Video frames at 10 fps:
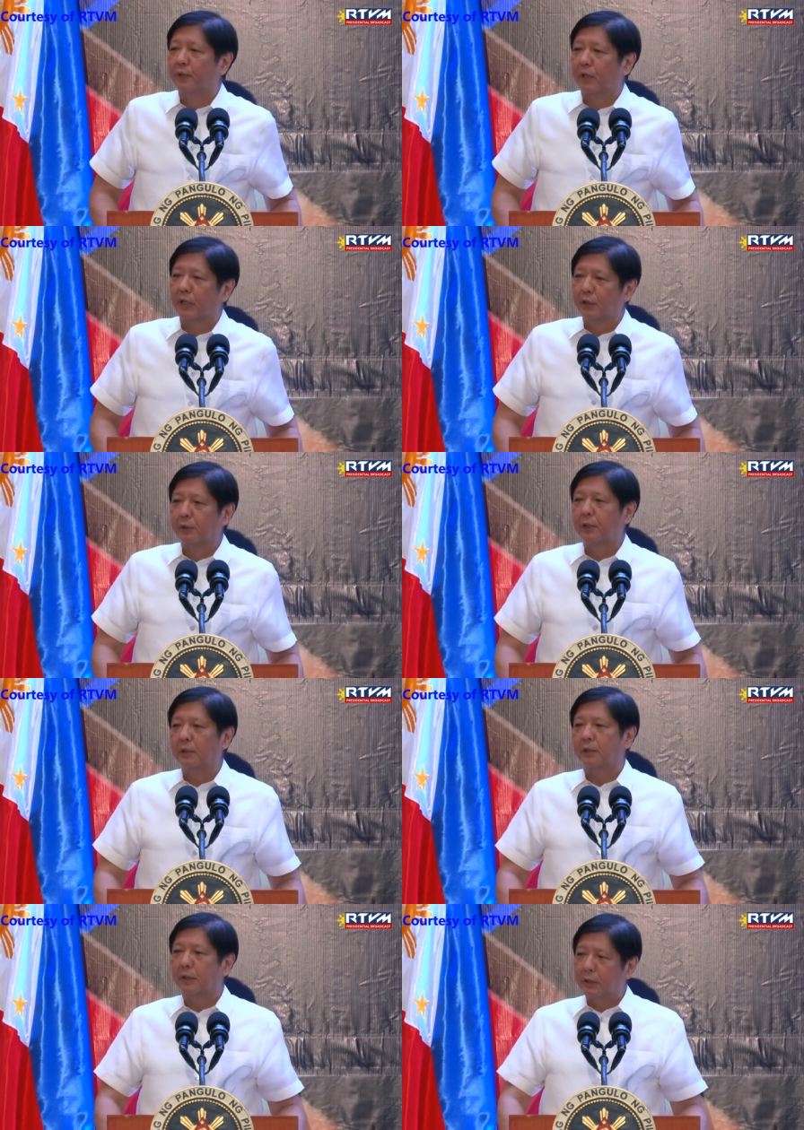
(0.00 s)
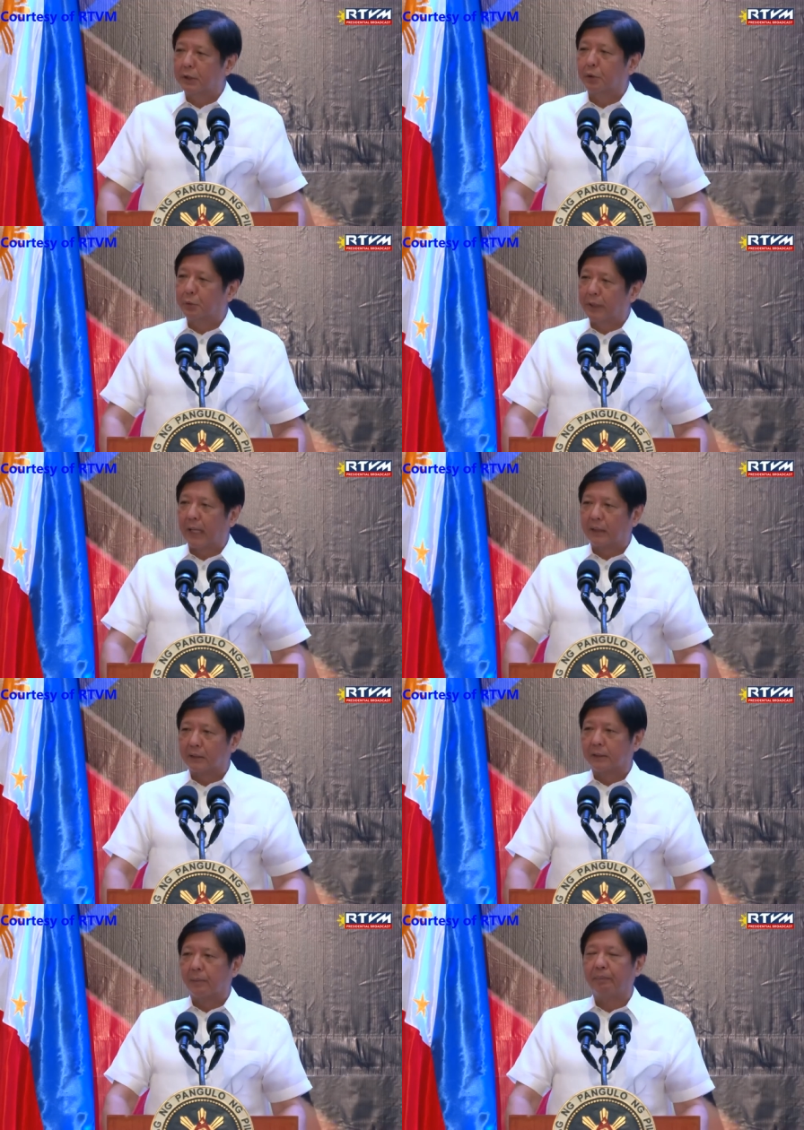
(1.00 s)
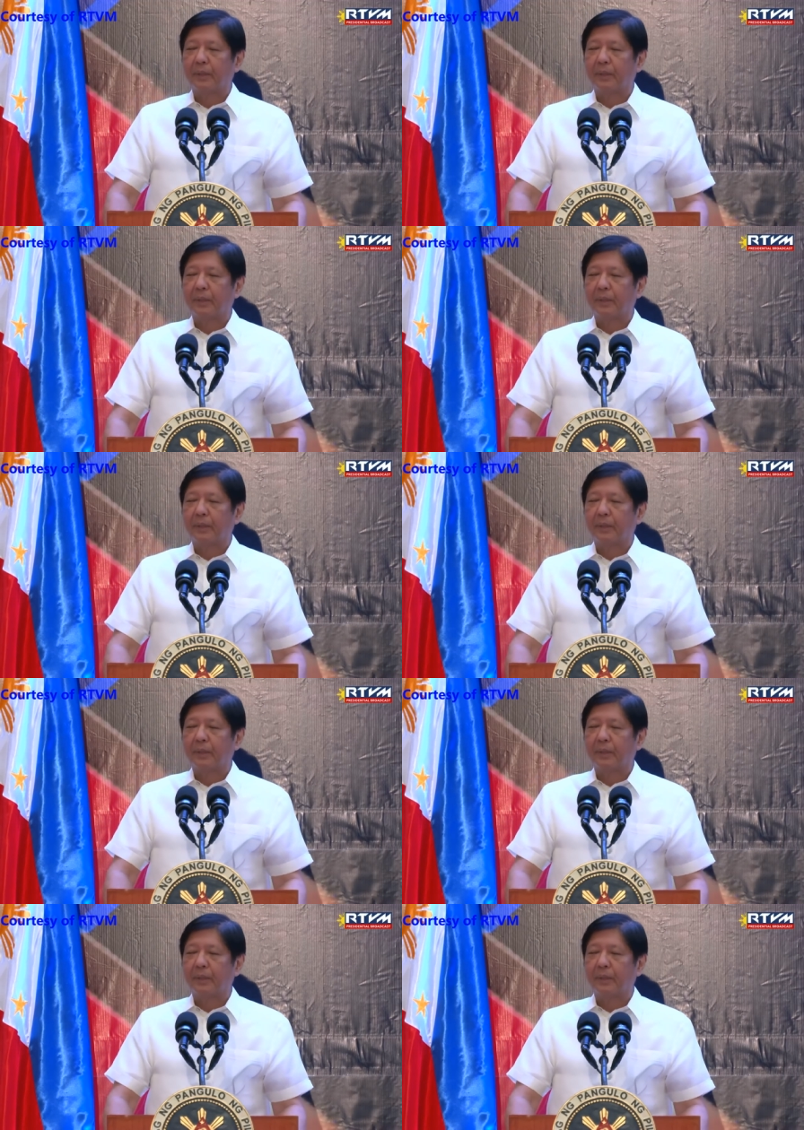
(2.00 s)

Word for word: the country turn into reality,